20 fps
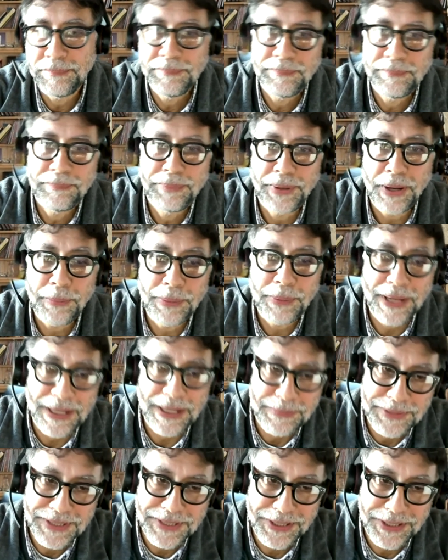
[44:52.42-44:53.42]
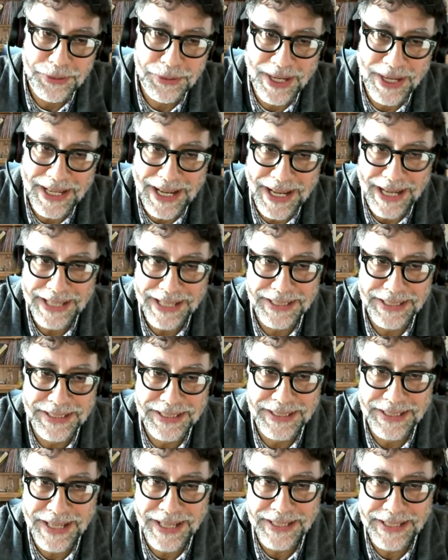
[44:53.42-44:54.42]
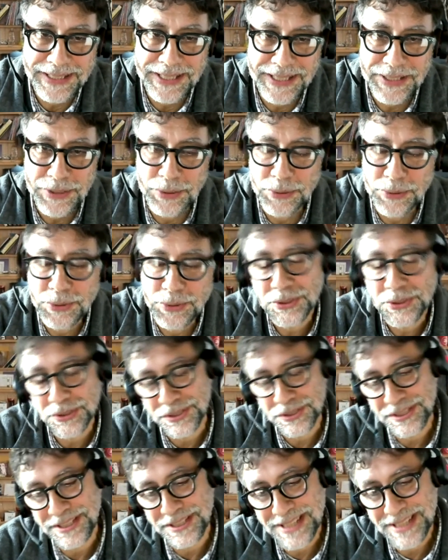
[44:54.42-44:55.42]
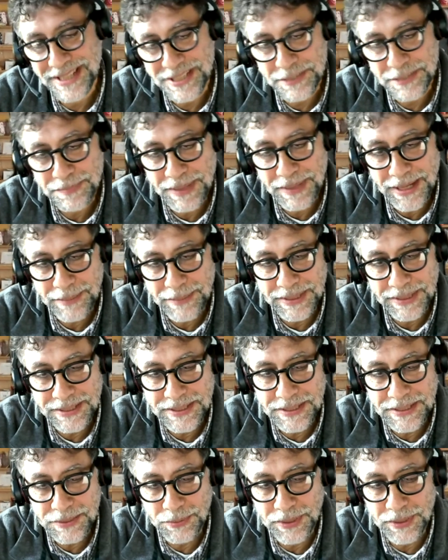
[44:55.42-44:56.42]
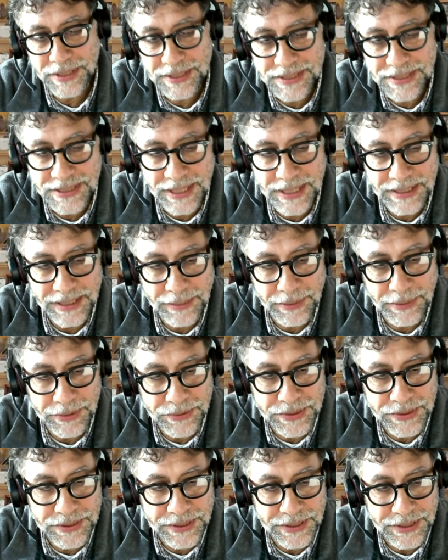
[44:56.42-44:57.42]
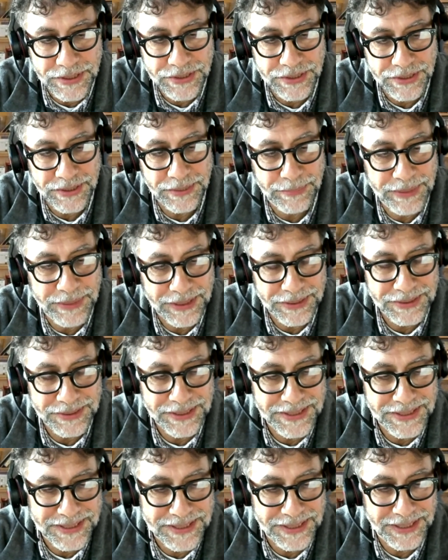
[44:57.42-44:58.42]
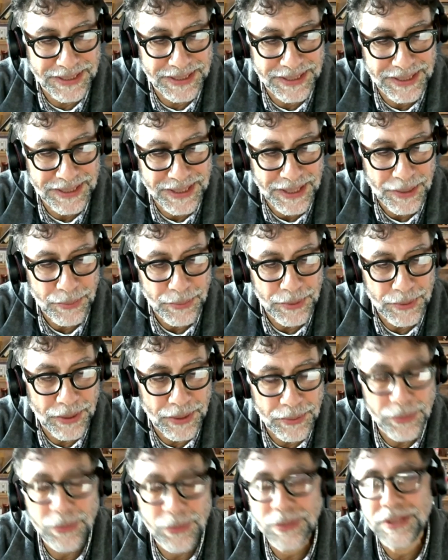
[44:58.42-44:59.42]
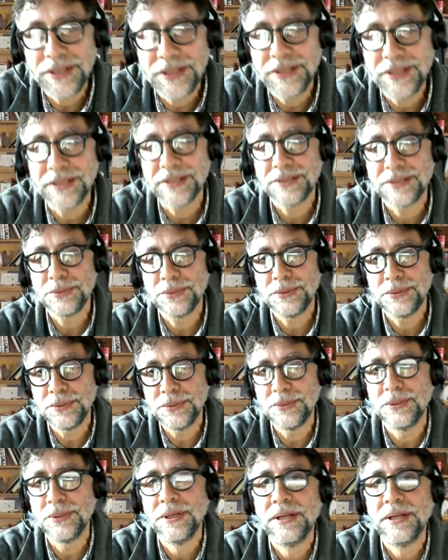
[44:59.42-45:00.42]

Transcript: problems that you highlighted rather than solutions in the latest part. But this is what's exciting about research, because it's we are all here to